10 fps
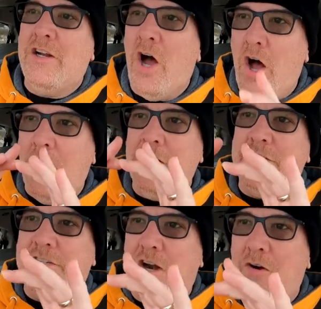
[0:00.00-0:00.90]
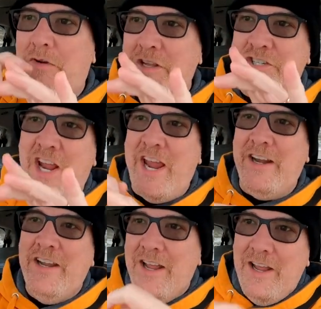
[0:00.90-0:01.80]
cogs are what the
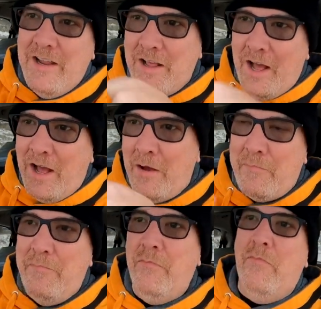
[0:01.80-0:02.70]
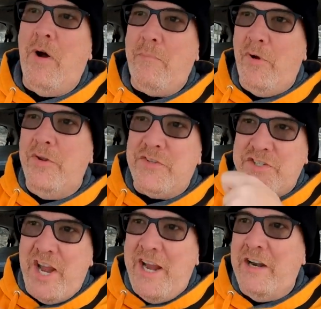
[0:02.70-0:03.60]
chain, what pulls the
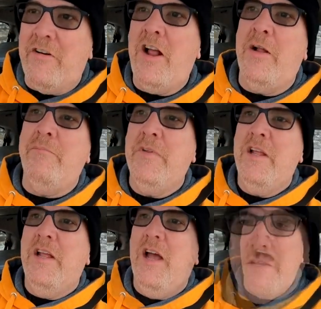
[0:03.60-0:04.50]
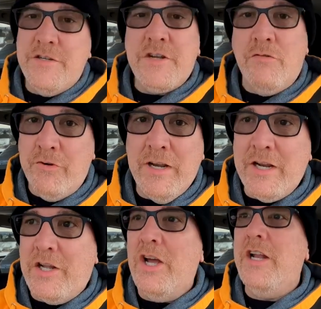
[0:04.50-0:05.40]
chain around. It's just a
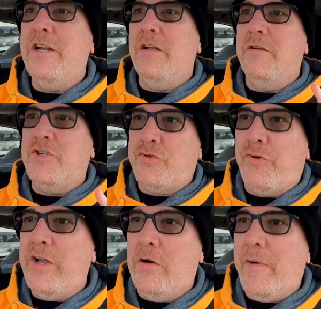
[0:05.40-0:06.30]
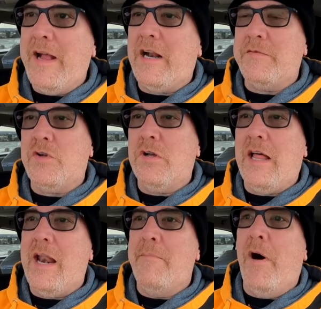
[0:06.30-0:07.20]
really good trail bike, and I'm so
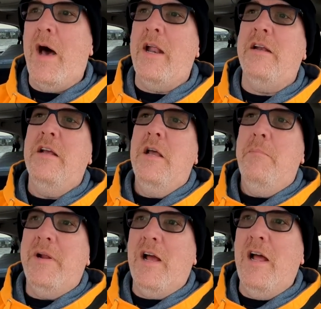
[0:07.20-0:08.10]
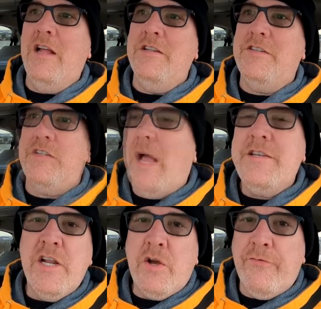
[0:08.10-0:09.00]
glad I bought it, because I
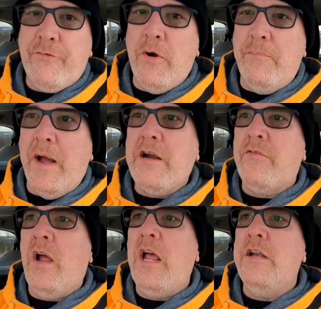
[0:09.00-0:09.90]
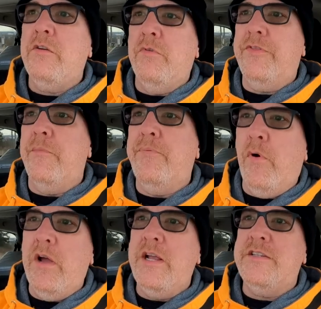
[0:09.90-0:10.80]
did go for a bike ride with the
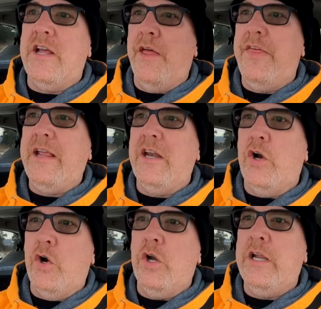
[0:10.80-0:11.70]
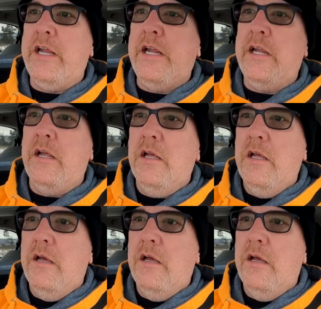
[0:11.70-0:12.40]
boys, I think in early